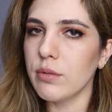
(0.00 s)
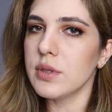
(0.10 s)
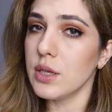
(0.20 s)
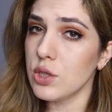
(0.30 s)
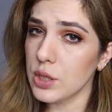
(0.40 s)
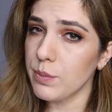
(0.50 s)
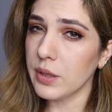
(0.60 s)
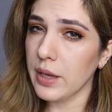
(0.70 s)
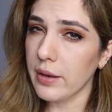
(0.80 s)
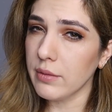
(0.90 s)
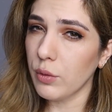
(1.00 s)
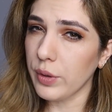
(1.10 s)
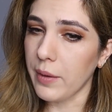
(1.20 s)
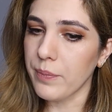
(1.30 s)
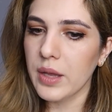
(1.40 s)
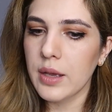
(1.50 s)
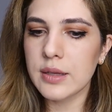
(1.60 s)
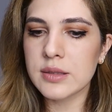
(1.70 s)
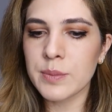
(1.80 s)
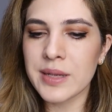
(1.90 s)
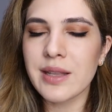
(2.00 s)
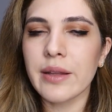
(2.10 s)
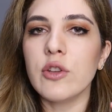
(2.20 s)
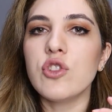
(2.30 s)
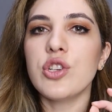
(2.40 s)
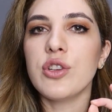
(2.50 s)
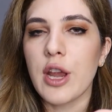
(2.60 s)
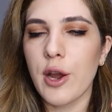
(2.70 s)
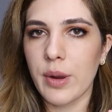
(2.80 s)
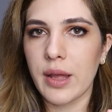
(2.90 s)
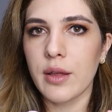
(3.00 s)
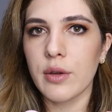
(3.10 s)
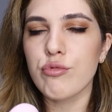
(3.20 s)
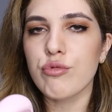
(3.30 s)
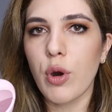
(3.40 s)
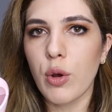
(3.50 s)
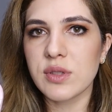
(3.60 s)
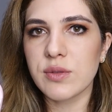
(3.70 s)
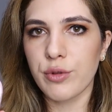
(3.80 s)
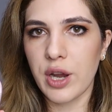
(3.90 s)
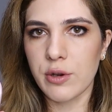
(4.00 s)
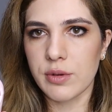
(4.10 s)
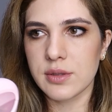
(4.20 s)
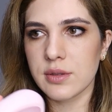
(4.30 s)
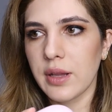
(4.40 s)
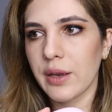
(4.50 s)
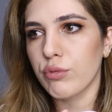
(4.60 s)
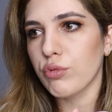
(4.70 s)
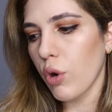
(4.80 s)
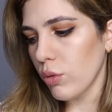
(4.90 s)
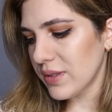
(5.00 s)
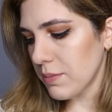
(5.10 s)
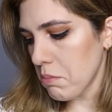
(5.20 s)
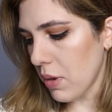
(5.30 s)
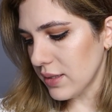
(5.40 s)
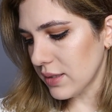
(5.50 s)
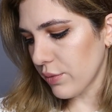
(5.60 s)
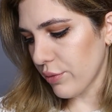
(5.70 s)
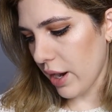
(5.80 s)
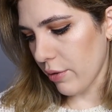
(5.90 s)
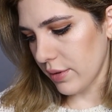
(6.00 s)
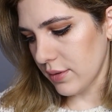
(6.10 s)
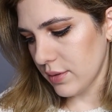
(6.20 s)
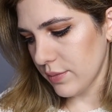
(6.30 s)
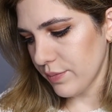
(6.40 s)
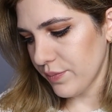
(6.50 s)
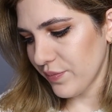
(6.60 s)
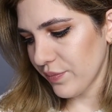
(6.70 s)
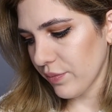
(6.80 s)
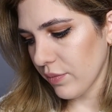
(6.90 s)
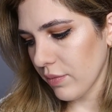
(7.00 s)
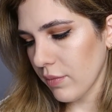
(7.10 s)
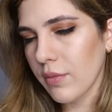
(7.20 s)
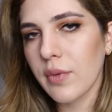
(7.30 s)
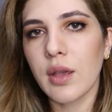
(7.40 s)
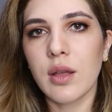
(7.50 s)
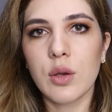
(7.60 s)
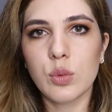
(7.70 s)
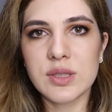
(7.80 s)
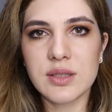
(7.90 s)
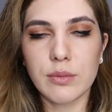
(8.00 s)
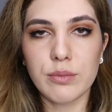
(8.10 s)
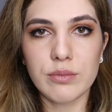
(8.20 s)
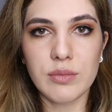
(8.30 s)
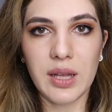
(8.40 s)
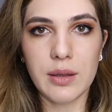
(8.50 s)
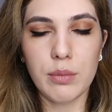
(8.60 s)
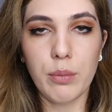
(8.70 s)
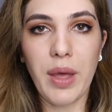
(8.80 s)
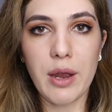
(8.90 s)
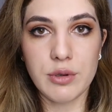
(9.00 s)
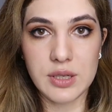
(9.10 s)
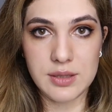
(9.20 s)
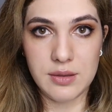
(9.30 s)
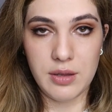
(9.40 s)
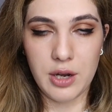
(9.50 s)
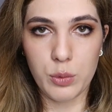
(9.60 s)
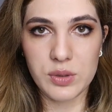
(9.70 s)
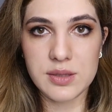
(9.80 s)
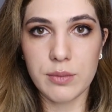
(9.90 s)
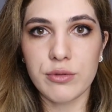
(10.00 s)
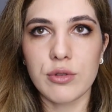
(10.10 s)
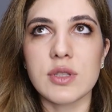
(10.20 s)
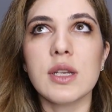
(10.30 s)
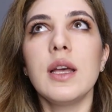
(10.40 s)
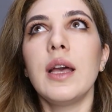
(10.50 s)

I will say cheap again. Okay. It smells like a generic rose fragrance, like rose musk fragrance with some like berries in there with some fruits.